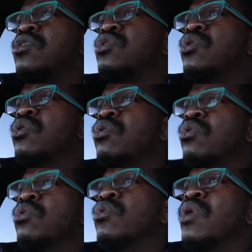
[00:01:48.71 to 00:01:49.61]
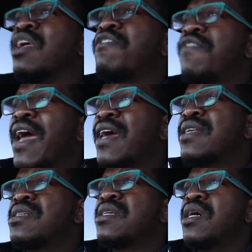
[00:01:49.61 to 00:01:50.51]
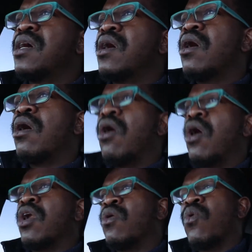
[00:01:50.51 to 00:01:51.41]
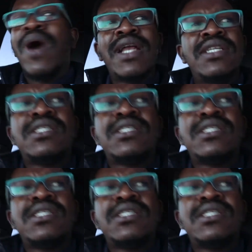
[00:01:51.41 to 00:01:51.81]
to reflect on what